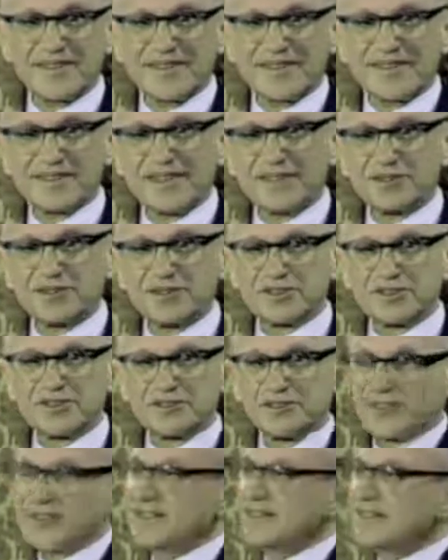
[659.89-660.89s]
That was
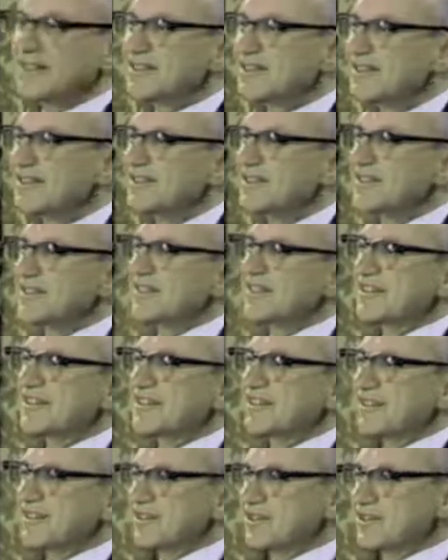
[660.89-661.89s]
invented in